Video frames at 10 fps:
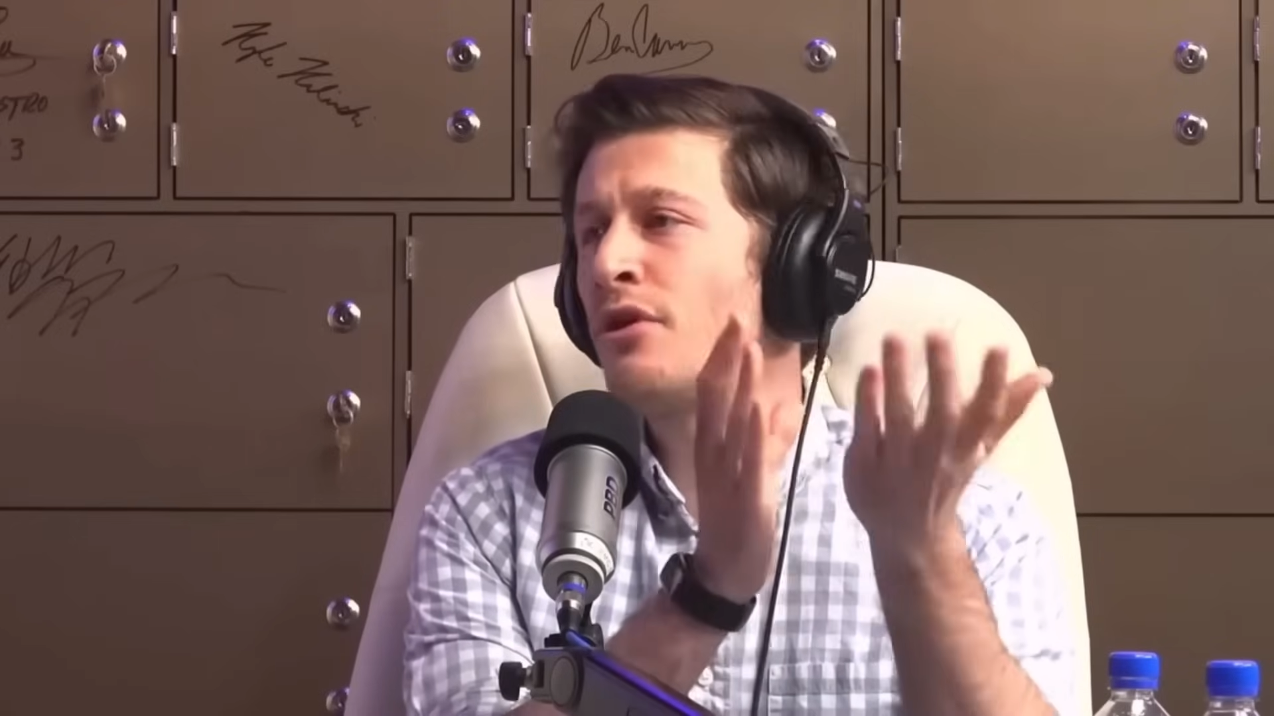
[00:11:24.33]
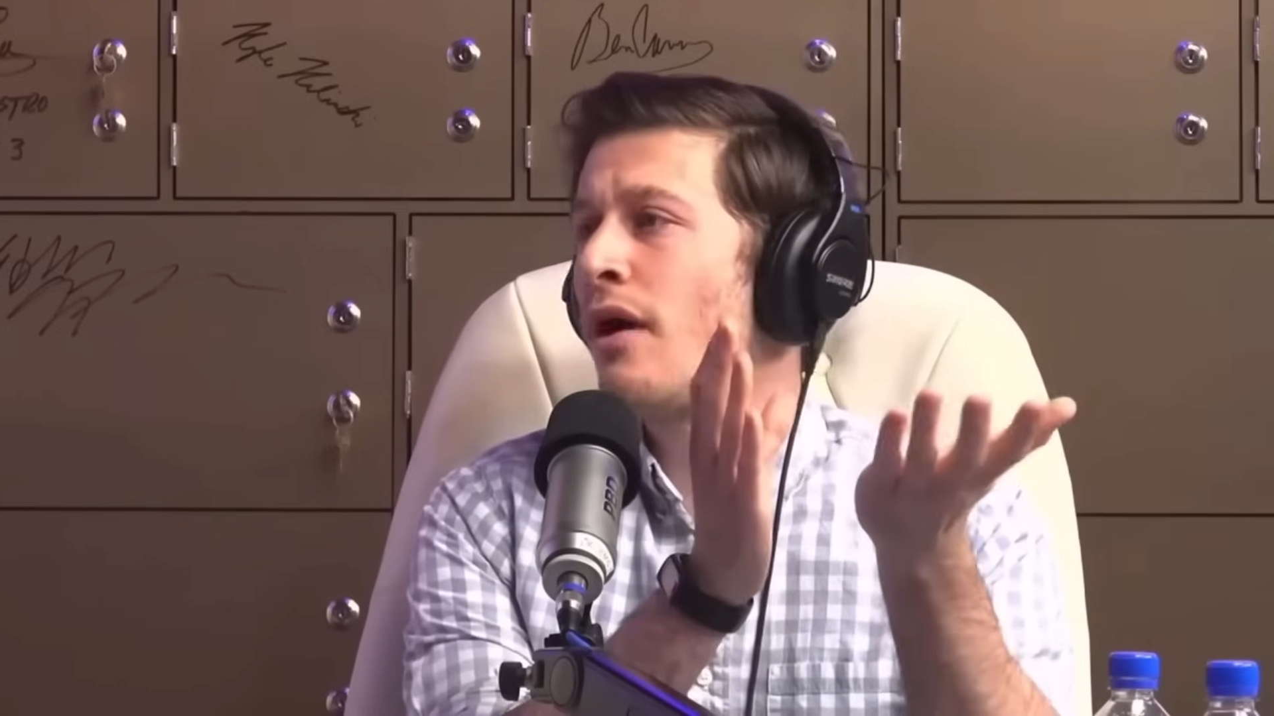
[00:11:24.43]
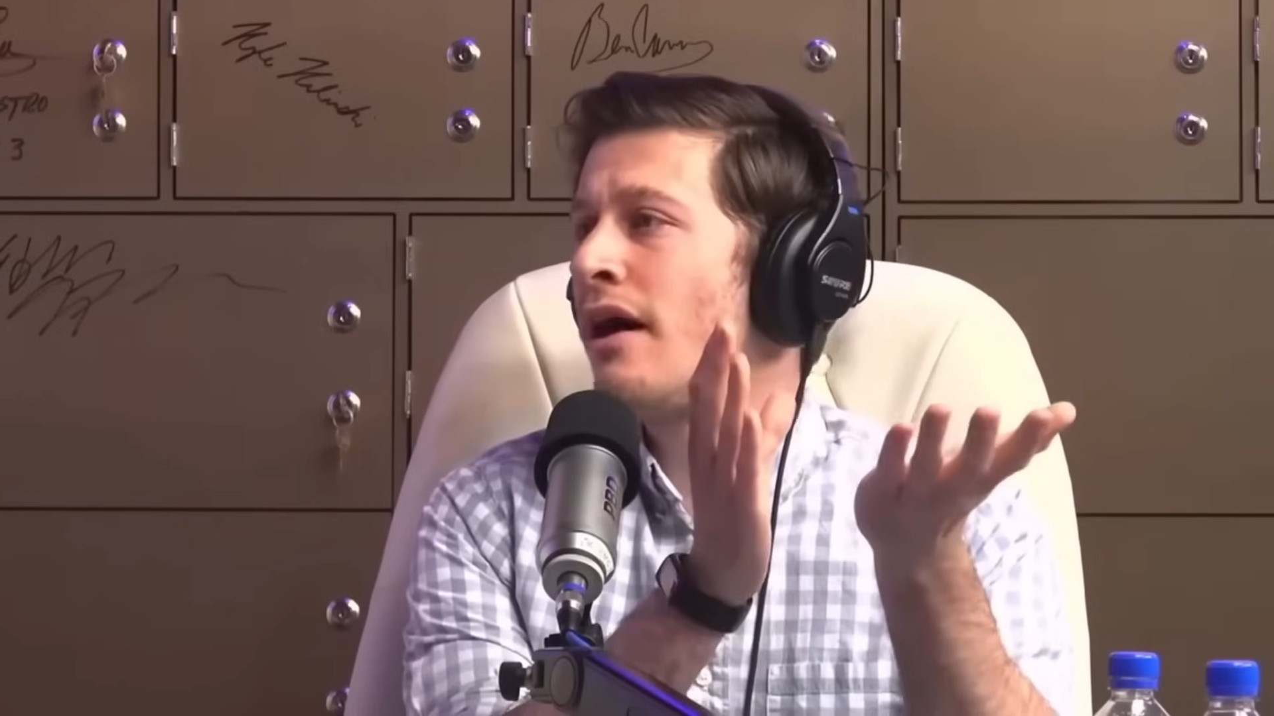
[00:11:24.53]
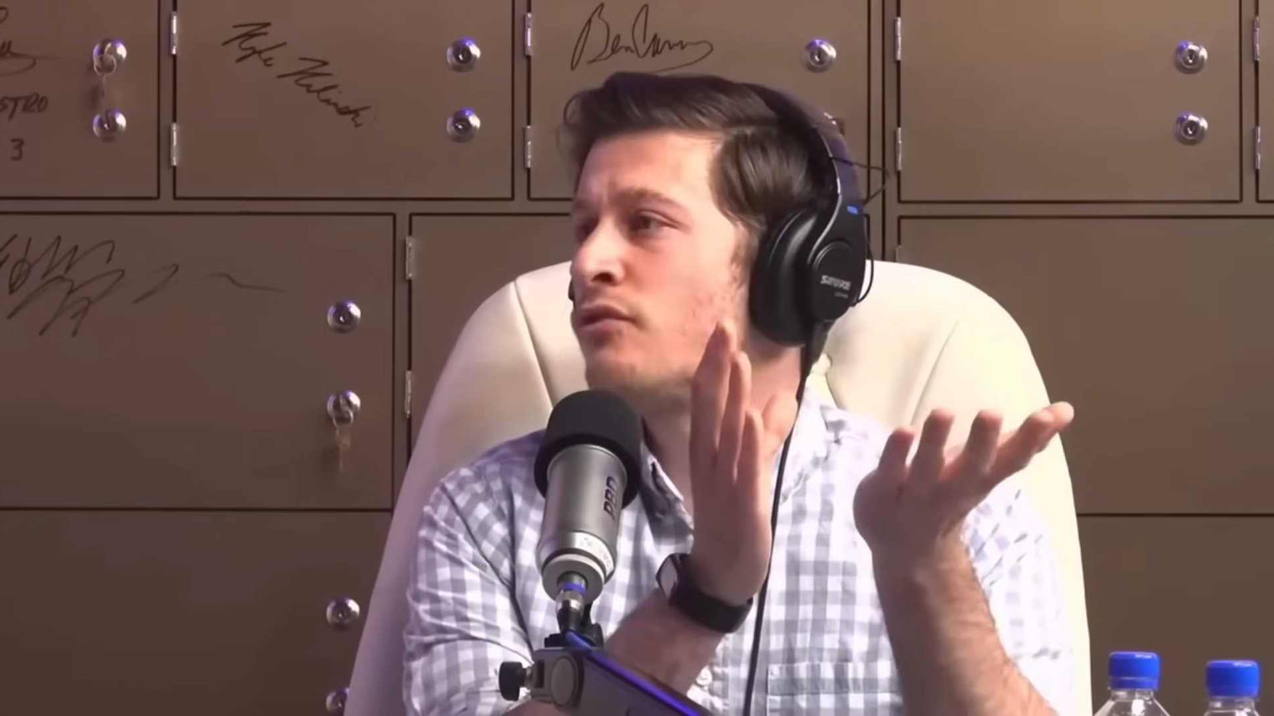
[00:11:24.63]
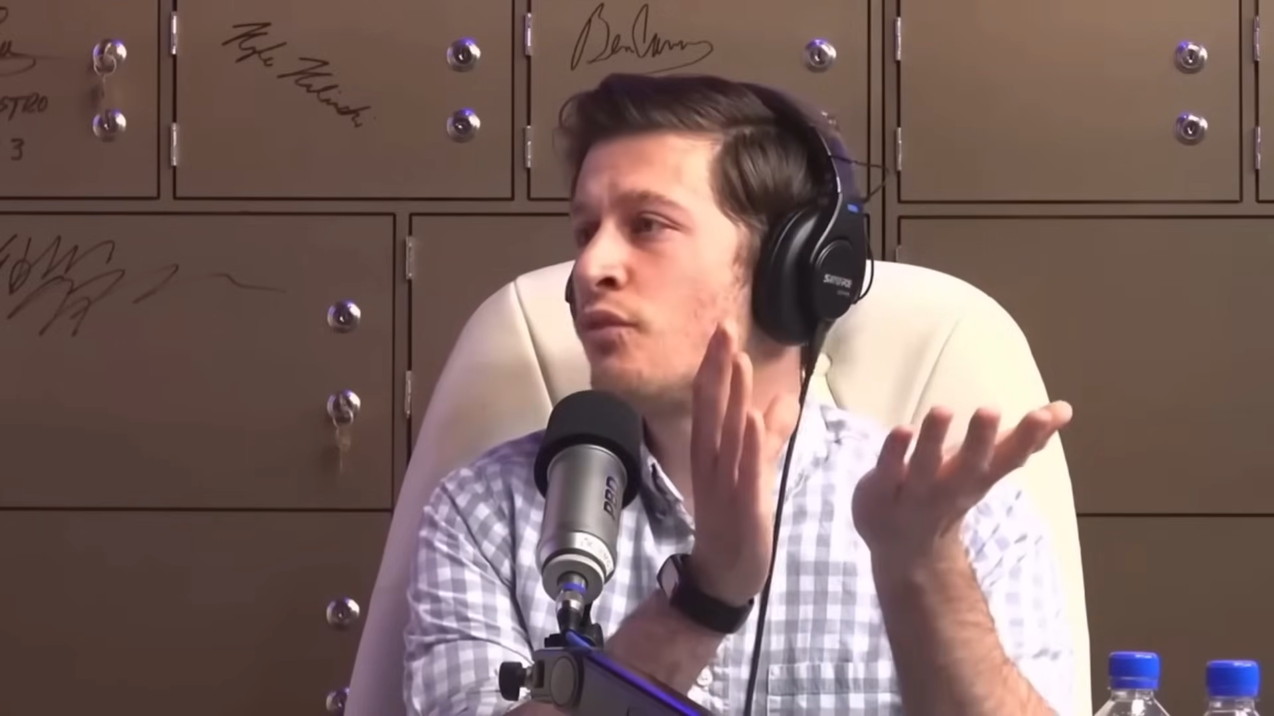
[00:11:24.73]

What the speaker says: on